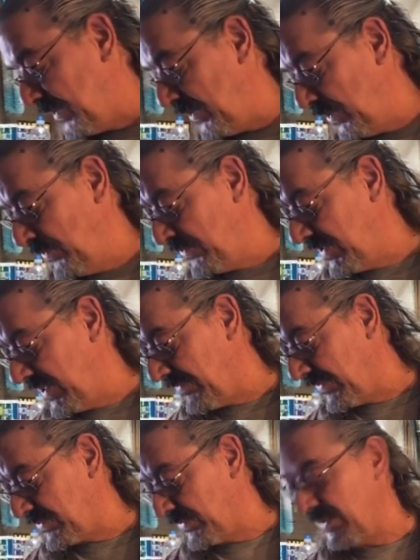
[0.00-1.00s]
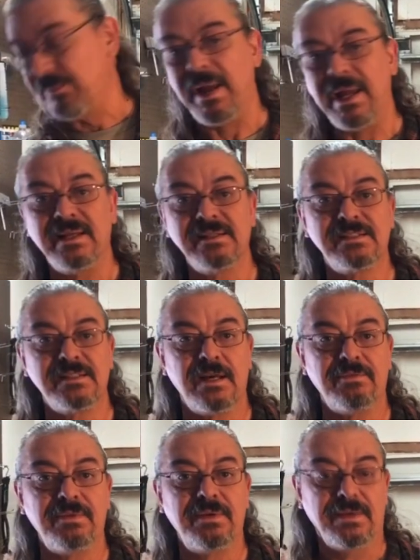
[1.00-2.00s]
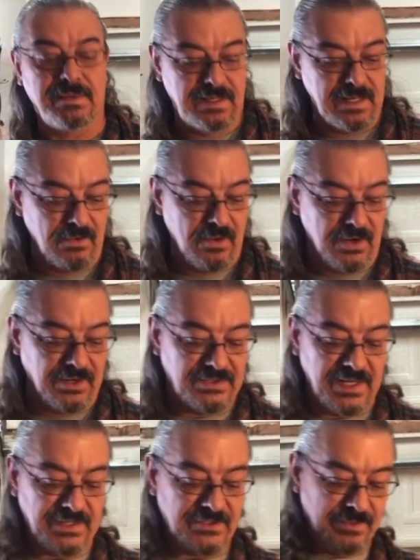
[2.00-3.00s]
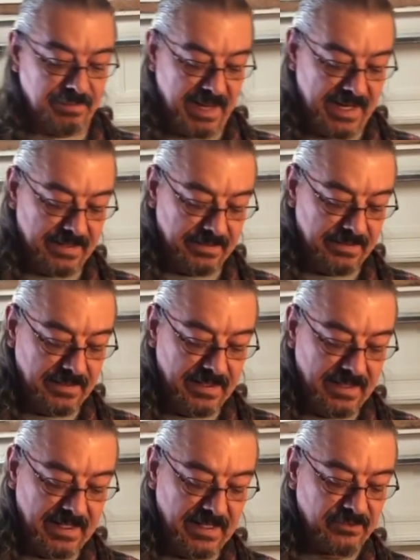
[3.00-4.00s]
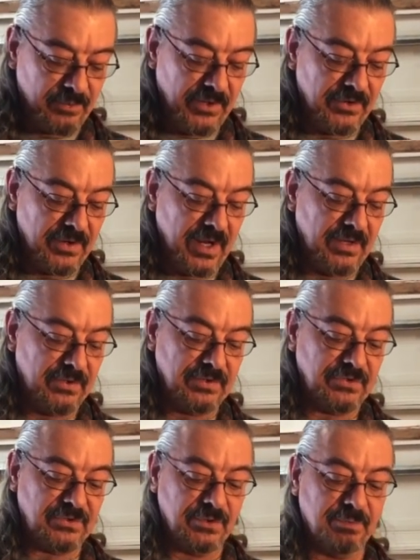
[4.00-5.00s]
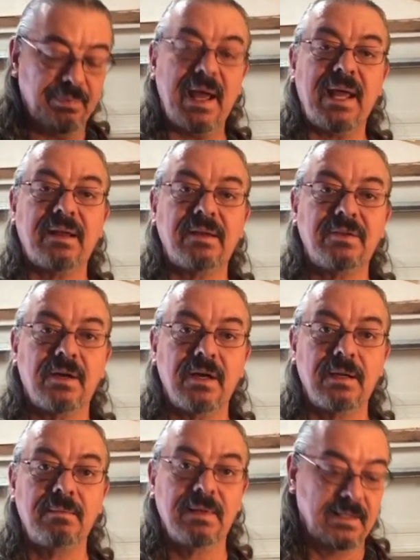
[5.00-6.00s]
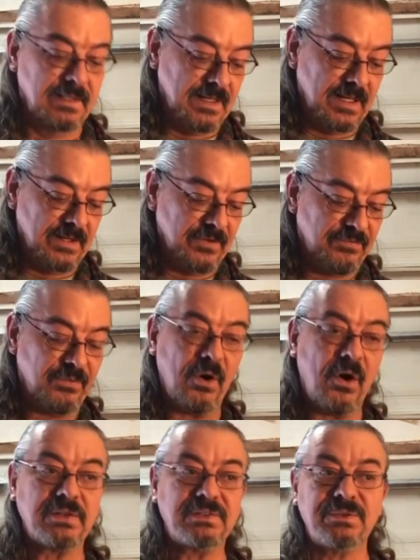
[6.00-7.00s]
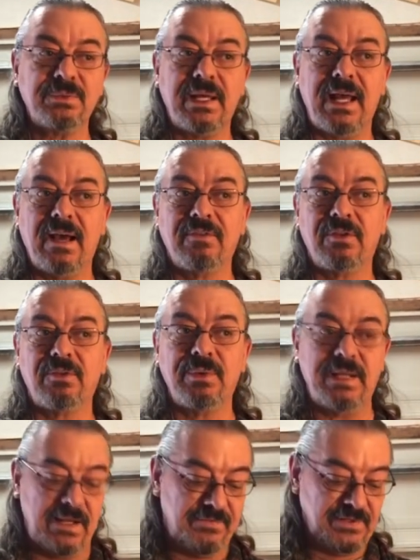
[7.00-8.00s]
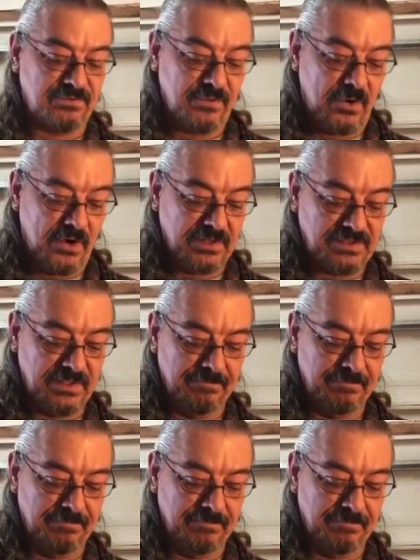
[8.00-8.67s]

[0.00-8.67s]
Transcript: huge difference when you're making stuff, how long it takes you to make it. Is whether or not you can shoot a bag at a time. The frogs that we have, the 3.5-inch frogs,